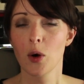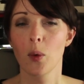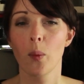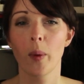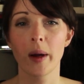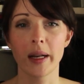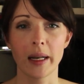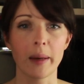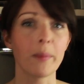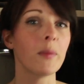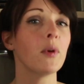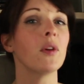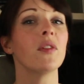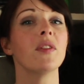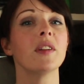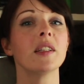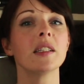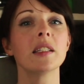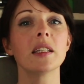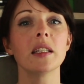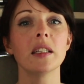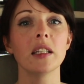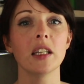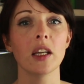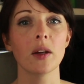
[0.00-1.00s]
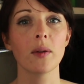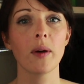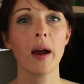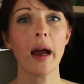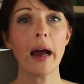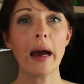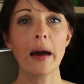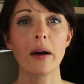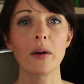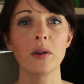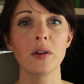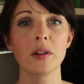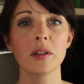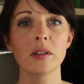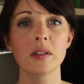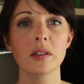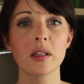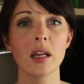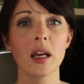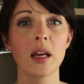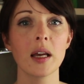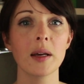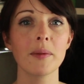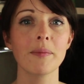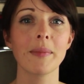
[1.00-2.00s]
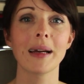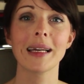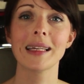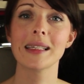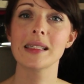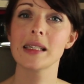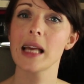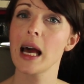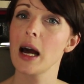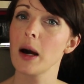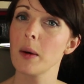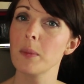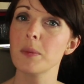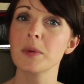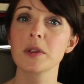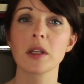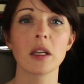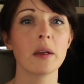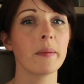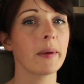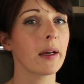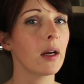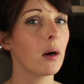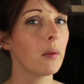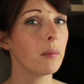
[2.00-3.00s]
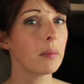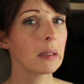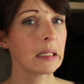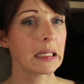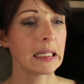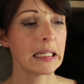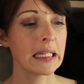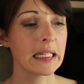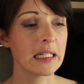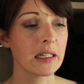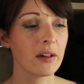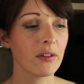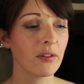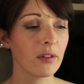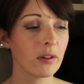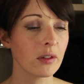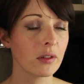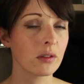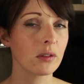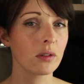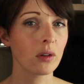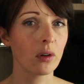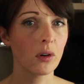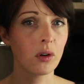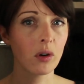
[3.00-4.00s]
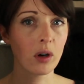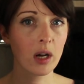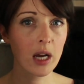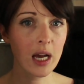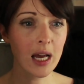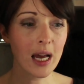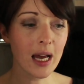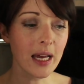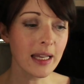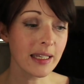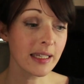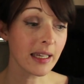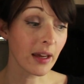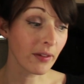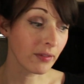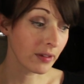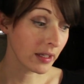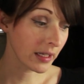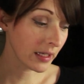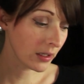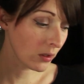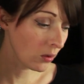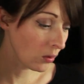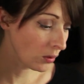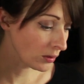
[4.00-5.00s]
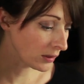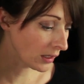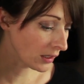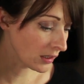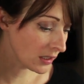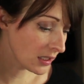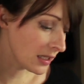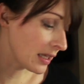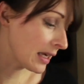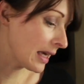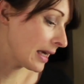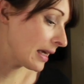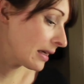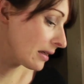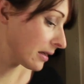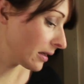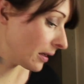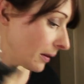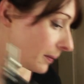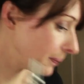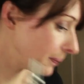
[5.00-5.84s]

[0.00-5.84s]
When I move into the new house, my setup's going to be completely different. So definitely going to hold on to these.